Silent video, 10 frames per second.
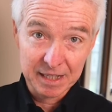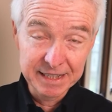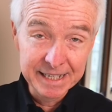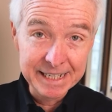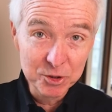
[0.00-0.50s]

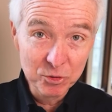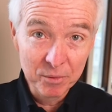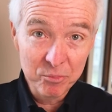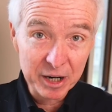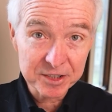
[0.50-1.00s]
the need to
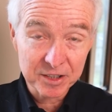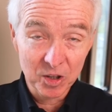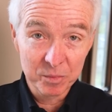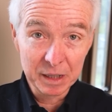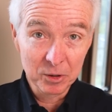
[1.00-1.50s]
impress
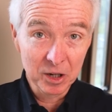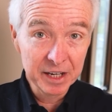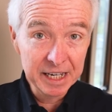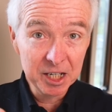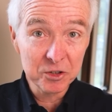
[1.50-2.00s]
other people,
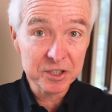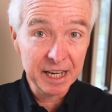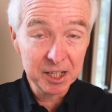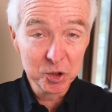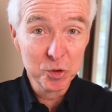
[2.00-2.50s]
here's
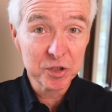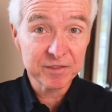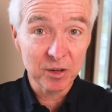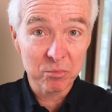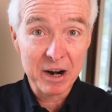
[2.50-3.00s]
a
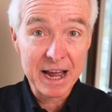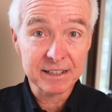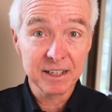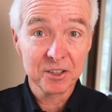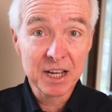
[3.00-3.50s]
useful
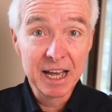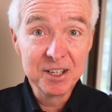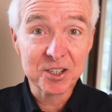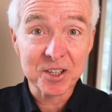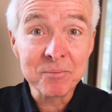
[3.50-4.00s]
practice.
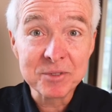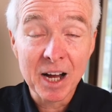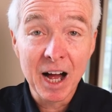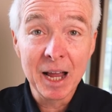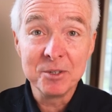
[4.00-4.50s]

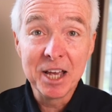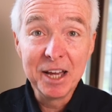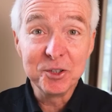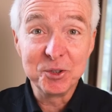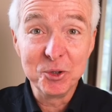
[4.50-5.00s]
Sometimes
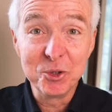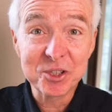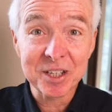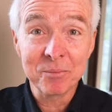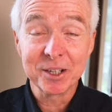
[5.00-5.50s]
do
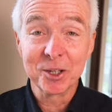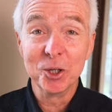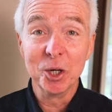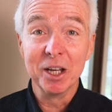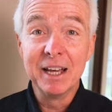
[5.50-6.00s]
something
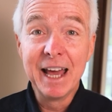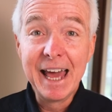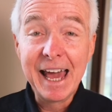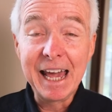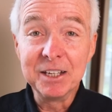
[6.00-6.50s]
good
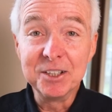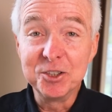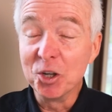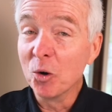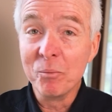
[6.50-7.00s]
and
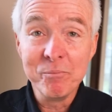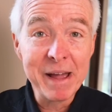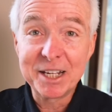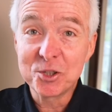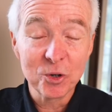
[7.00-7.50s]
don't
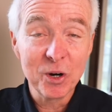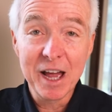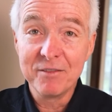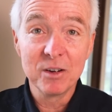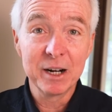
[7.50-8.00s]
make sure
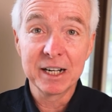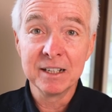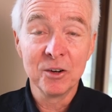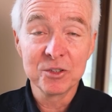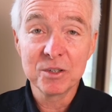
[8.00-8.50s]
everybody
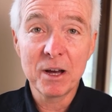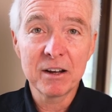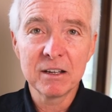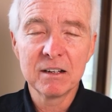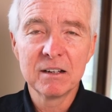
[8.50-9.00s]
knows about it.